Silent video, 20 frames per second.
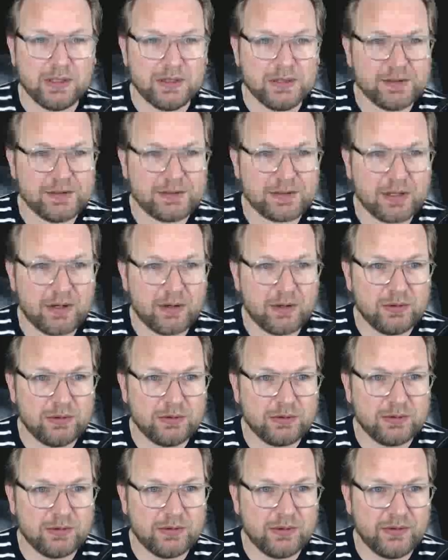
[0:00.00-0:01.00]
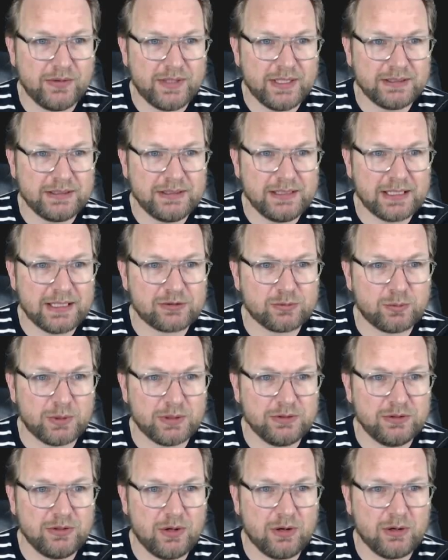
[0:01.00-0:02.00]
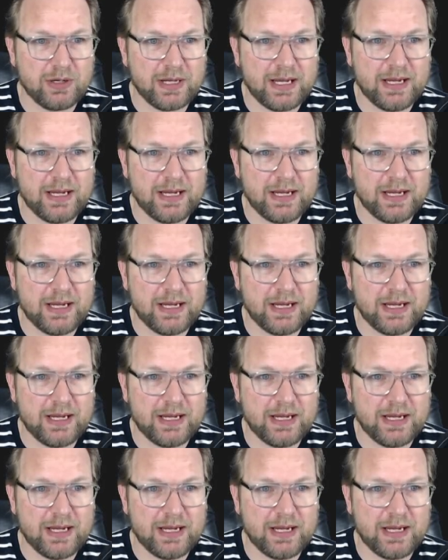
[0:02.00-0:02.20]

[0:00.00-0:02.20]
So then the next one, Doug